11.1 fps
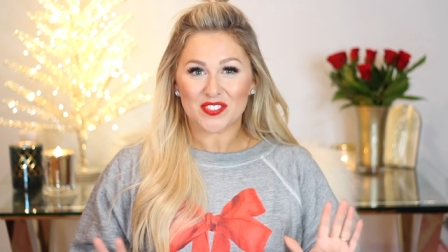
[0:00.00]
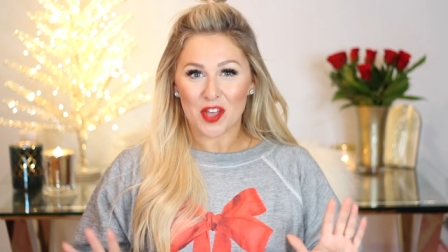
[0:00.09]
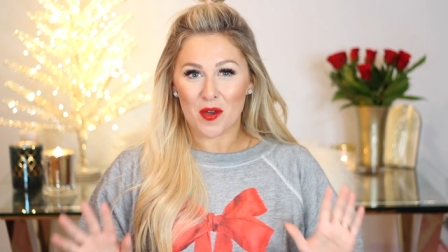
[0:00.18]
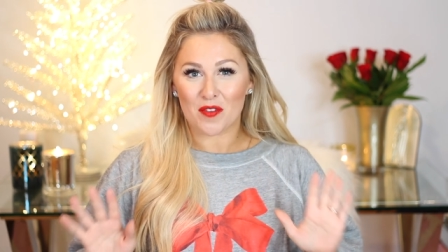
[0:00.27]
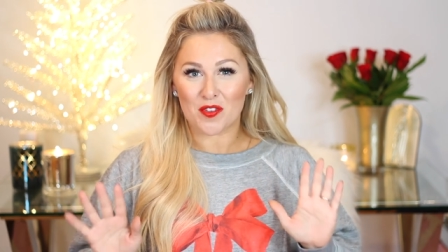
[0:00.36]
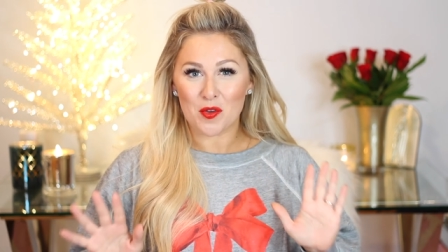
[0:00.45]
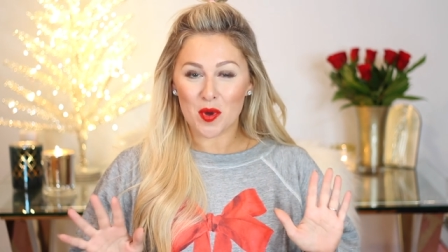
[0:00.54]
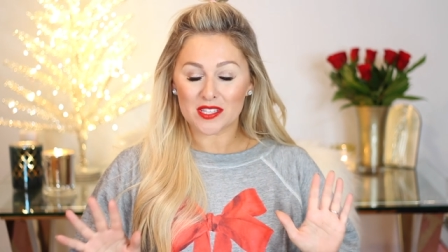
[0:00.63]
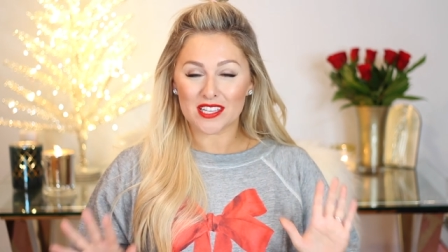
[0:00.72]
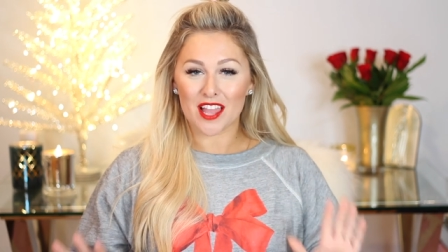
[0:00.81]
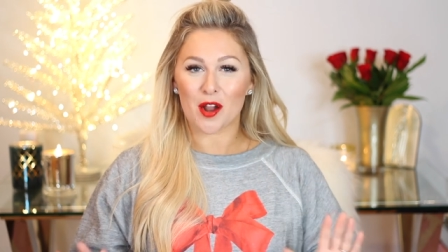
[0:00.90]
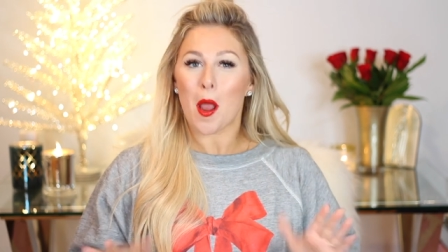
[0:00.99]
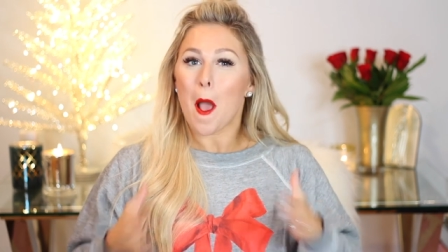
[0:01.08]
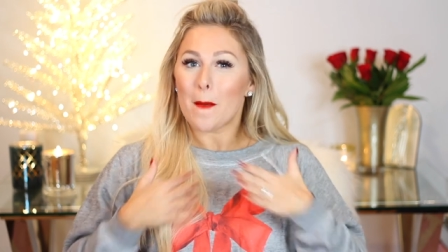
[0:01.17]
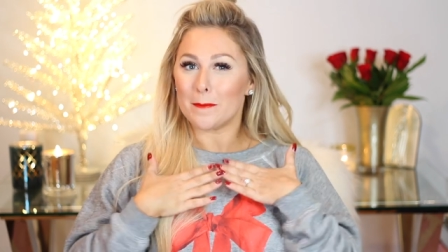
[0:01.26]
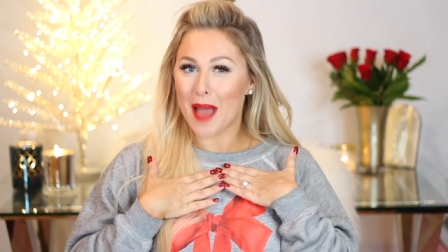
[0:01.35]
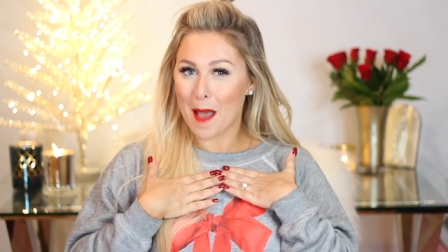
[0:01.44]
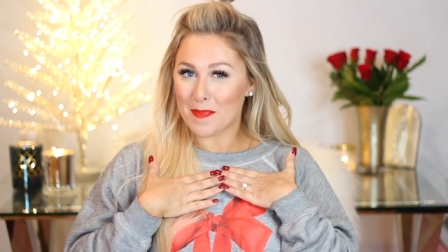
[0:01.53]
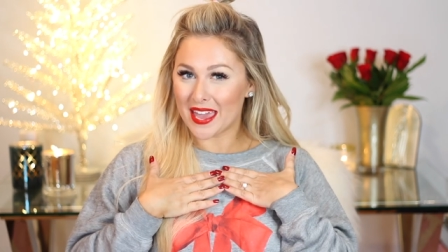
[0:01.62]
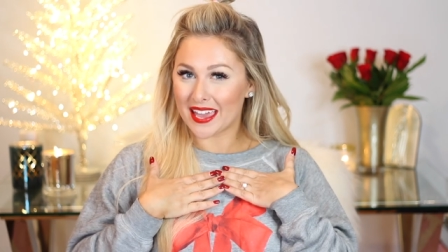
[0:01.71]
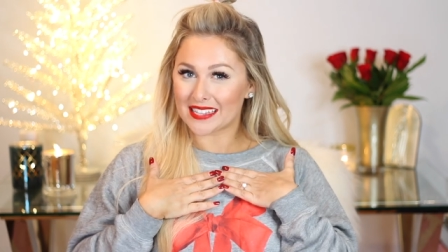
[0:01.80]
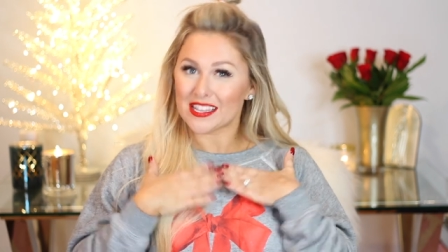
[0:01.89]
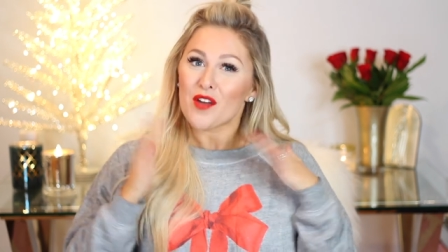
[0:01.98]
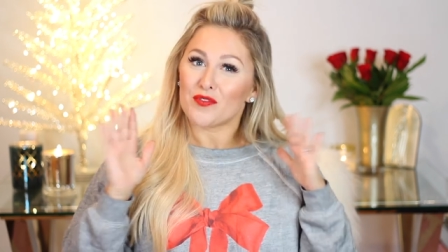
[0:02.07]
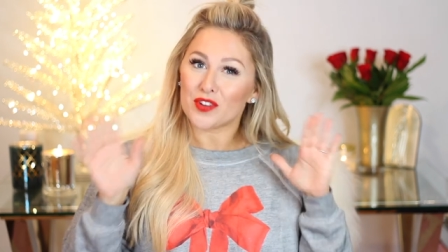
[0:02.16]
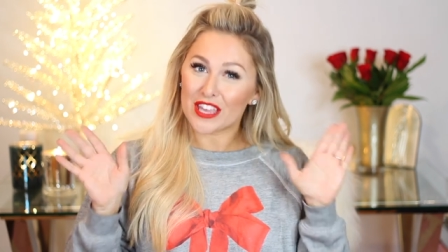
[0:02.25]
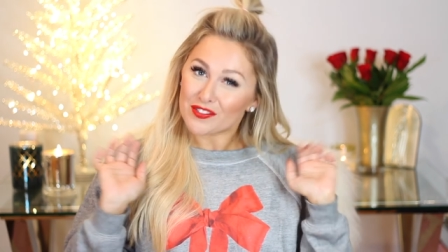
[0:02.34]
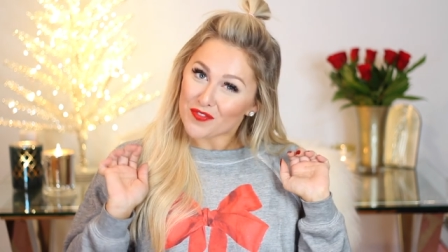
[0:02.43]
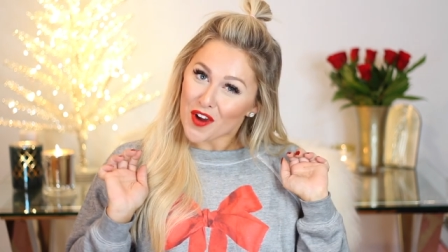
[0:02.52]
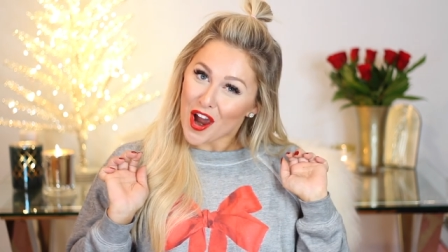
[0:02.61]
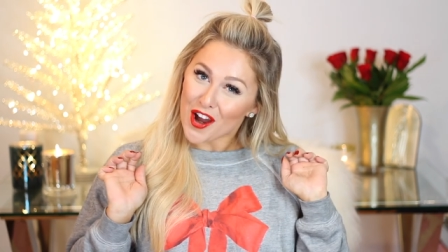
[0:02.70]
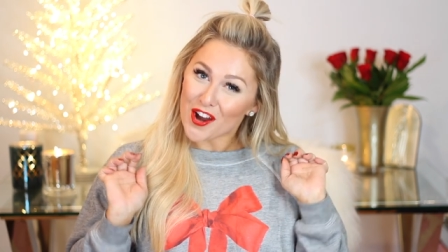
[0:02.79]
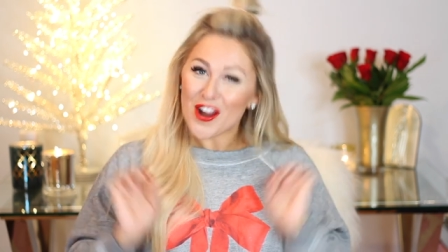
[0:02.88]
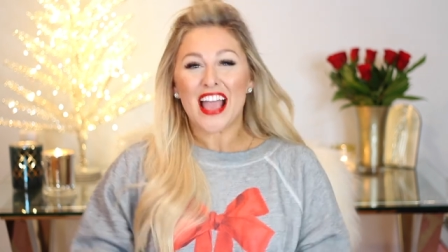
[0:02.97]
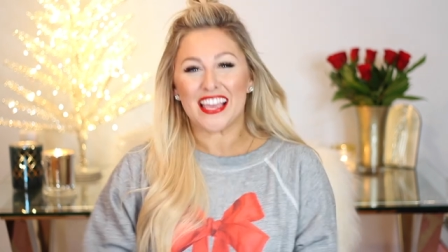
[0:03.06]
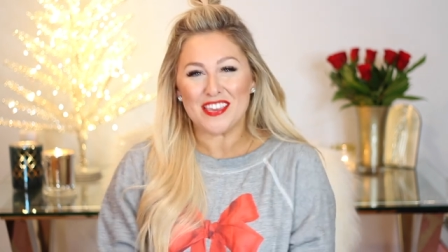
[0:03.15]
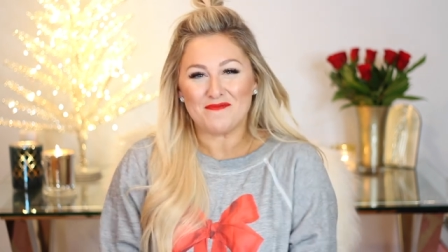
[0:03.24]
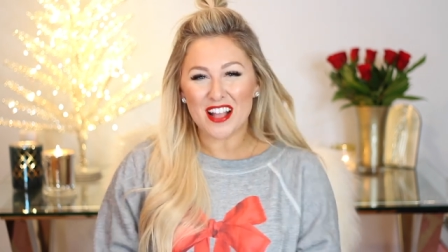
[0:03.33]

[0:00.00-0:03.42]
So if you want to learn my picks for gifts for her, keep